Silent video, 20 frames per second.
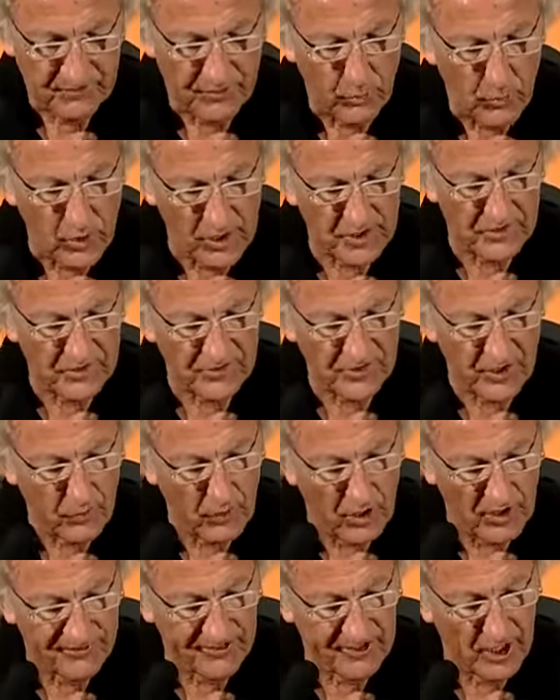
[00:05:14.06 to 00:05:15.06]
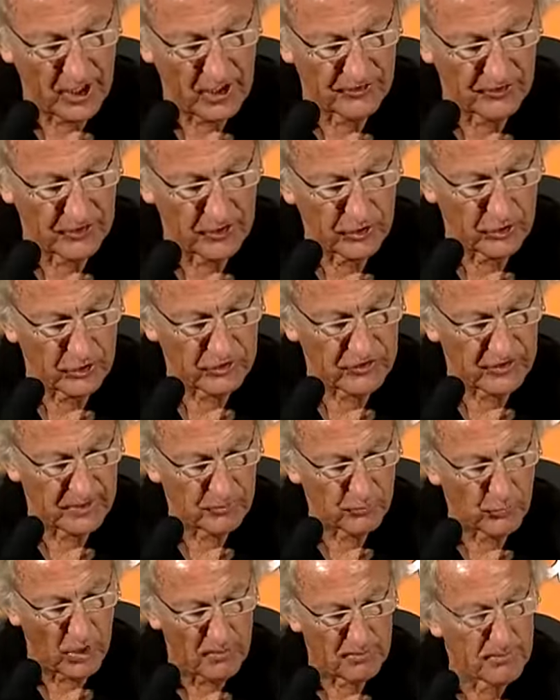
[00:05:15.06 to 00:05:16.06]
For what is so often overlooked
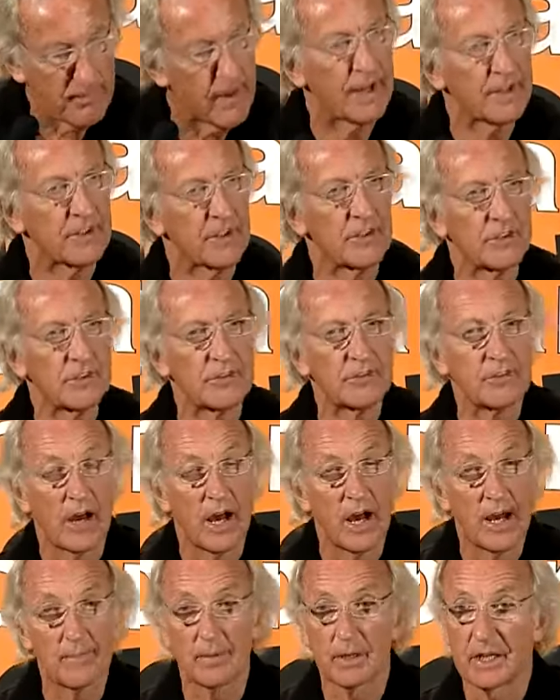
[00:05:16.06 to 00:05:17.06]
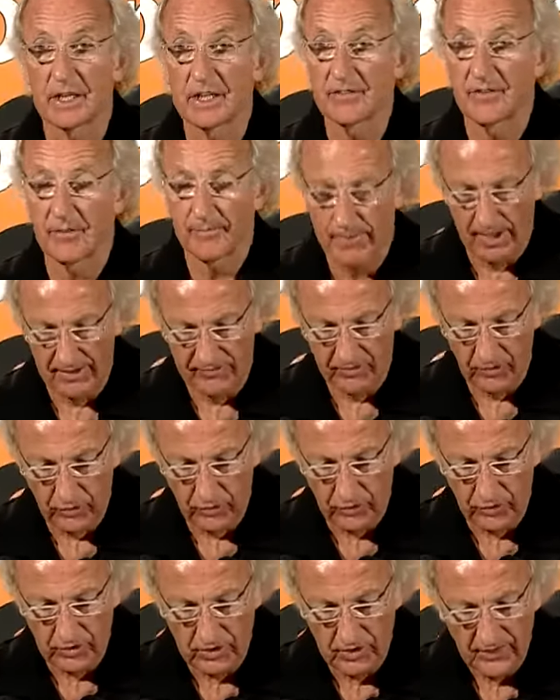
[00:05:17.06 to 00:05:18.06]
and what matters, I believe, above
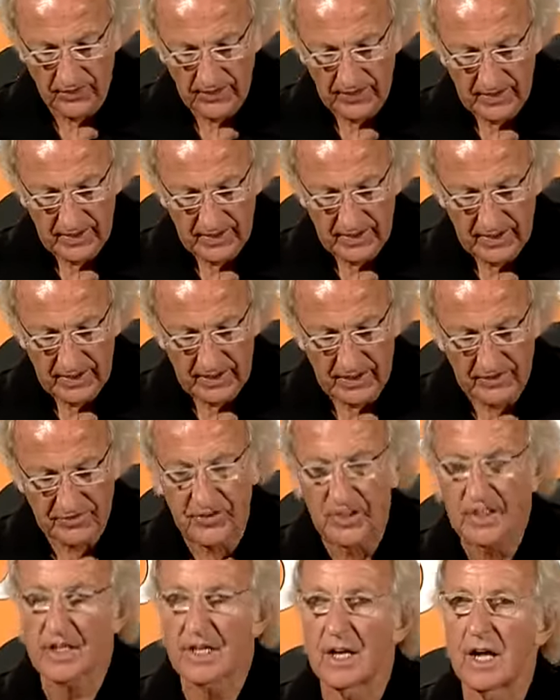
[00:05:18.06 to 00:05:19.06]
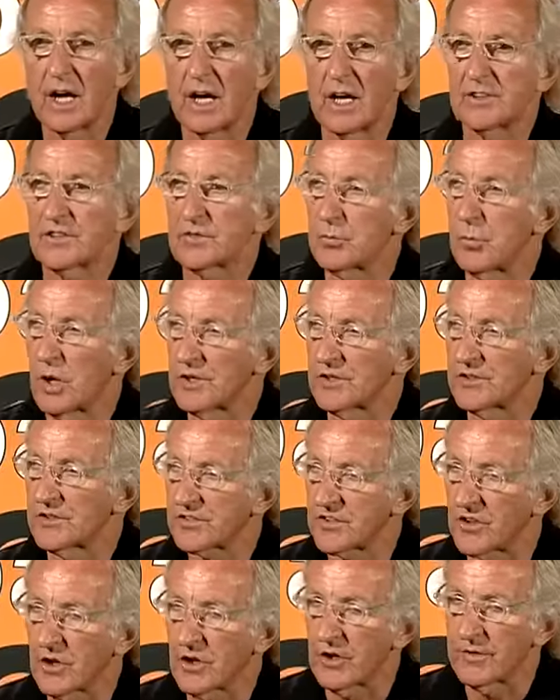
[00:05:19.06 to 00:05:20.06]
all, is the class one
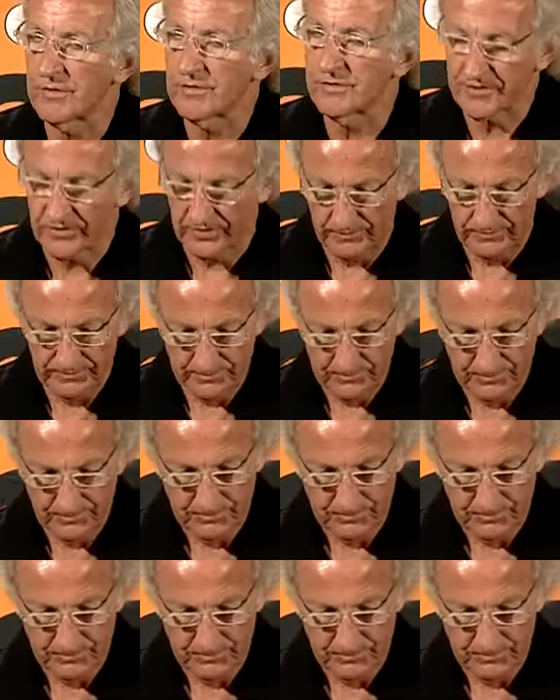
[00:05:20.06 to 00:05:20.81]
serves.